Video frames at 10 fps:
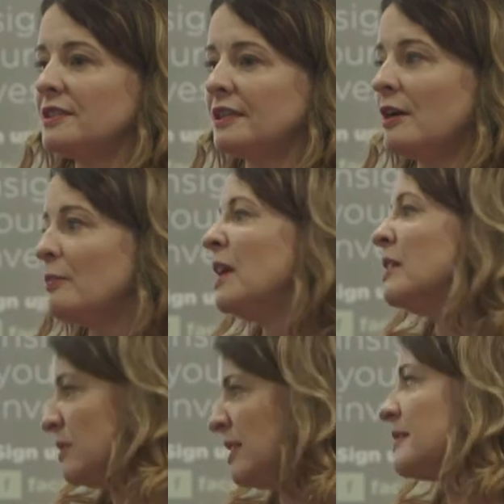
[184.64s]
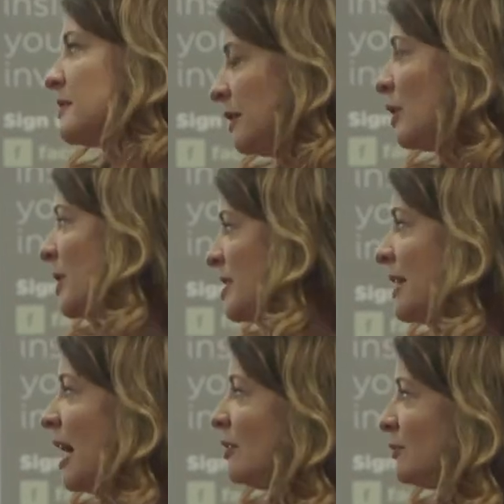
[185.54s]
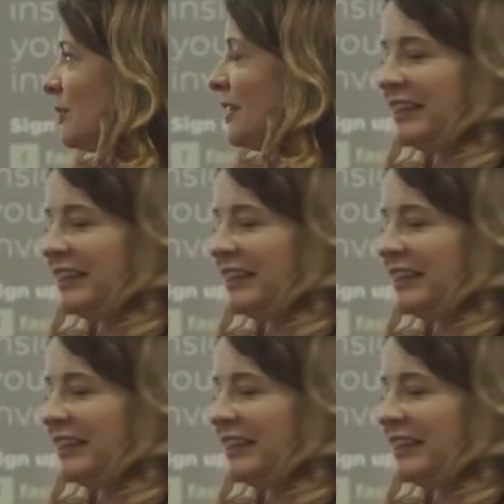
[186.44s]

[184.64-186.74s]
done up. So yes, I know my stuff.